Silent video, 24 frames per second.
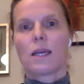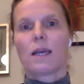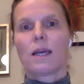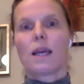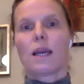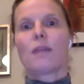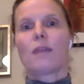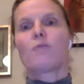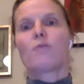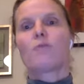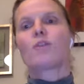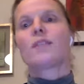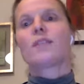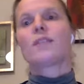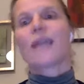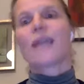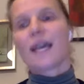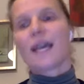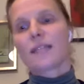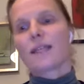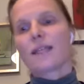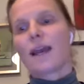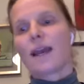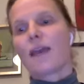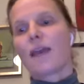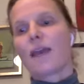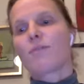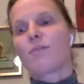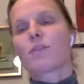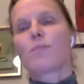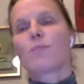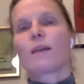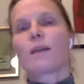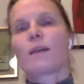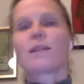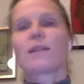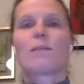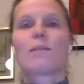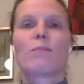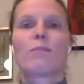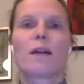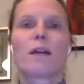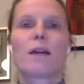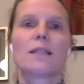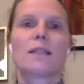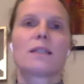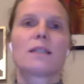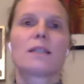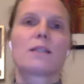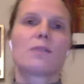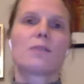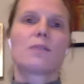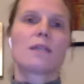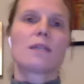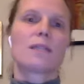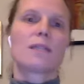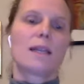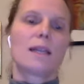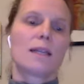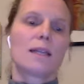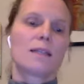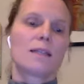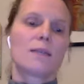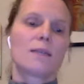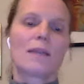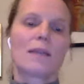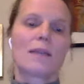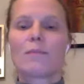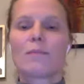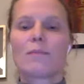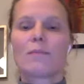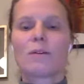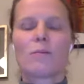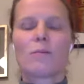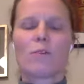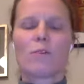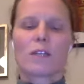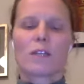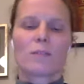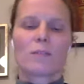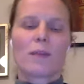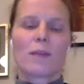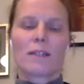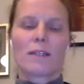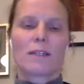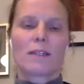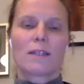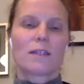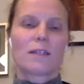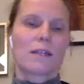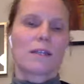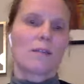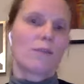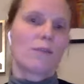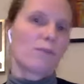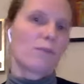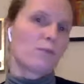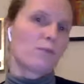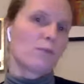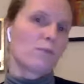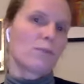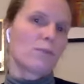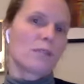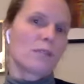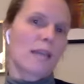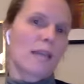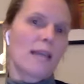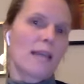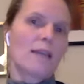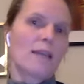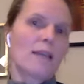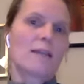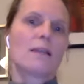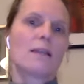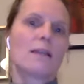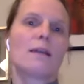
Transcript: And for that, I have a special price. So I said it's a little bit more expensive than 50%.